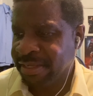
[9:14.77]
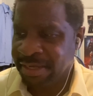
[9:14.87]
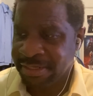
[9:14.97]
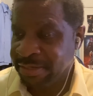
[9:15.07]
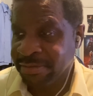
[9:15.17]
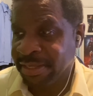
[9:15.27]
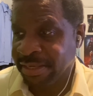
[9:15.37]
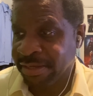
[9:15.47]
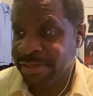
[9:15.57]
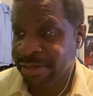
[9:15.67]
still think it
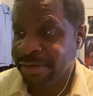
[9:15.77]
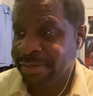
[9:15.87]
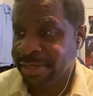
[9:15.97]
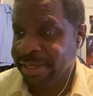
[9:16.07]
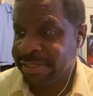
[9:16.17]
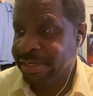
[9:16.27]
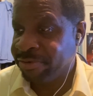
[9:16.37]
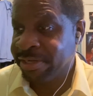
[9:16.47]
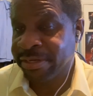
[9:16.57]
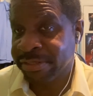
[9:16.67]
looks good, and Leslie
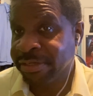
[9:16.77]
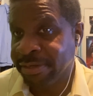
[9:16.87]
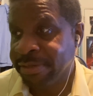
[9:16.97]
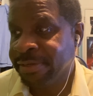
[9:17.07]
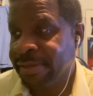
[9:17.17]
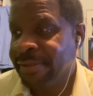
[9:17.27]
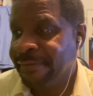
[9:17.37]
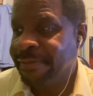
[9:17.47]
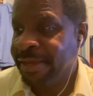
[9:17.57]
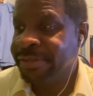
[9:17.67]
Grace looks good
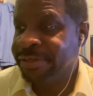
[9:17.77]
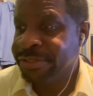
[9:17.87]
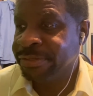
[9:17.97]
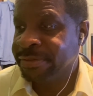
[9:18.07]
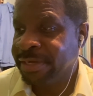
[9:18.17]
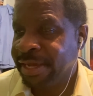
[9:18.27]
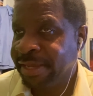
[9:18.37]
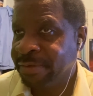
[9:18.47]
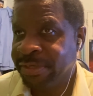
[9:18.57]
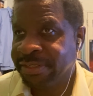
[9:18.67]
in the suit, and I
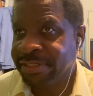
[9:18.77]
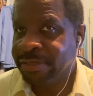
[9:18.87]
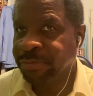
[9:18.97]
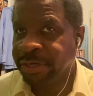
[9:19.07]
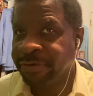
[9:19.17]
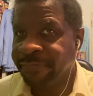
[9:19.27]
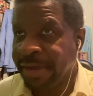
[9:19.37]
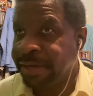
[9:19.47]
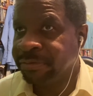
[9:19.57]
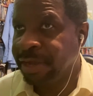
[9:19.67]
can't wait to see what her
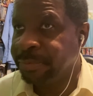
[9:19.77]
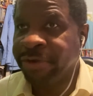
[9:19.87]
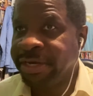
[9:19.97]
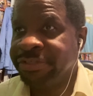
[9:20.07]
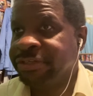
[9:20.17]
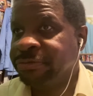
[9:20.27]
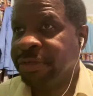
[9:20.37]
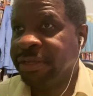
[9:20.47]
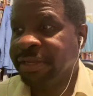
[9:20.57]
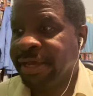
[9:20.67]
final upgraded suit will
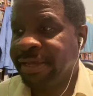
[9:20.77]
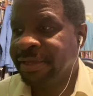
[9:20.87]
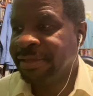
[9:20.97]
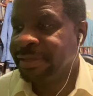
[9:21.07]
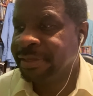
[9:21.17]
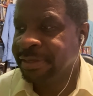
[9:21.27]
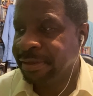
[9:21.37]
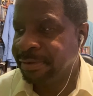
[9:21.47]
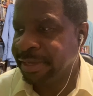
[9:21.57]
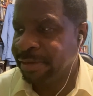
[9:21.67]
look like,
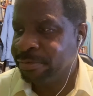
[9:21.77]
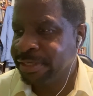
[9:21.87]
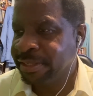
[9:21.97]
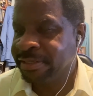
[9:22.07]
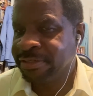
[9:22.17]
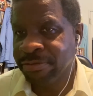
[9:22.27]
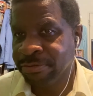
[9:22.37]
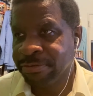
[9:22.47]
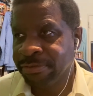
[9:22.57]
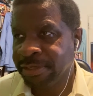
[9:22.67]
okay, which I think is
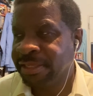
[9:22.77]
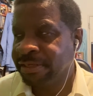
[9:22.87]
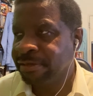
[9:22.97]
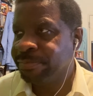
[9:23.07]
cool. I think